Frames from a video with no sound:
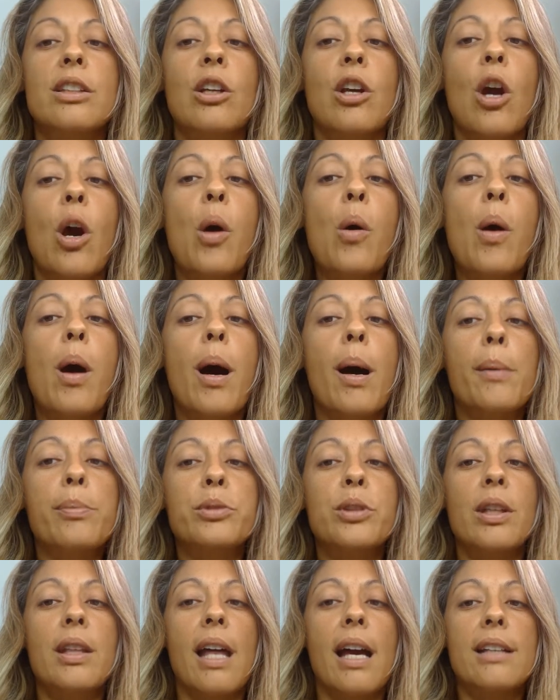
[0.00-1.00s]
to go
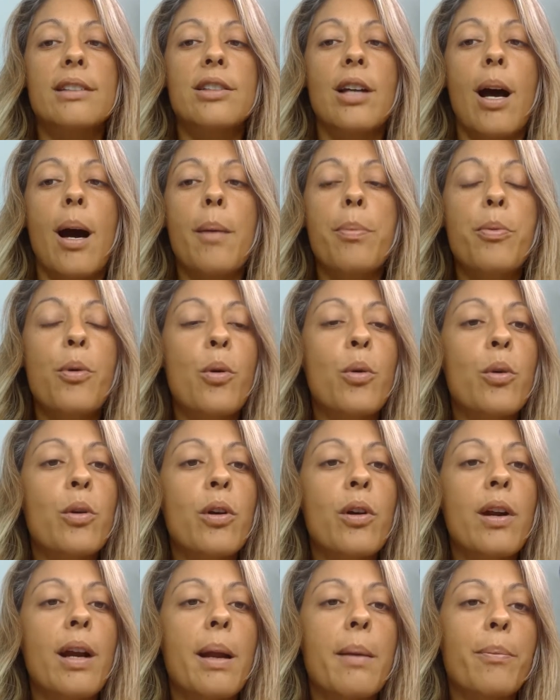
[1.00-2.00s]
up to that top
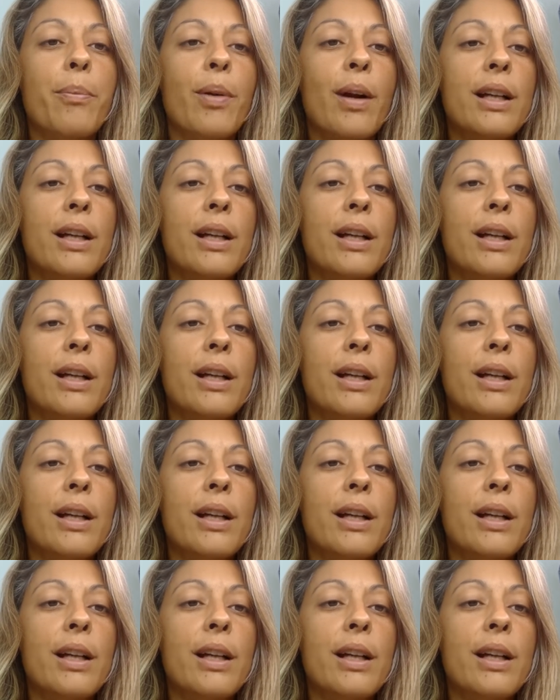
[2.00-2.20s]
corner and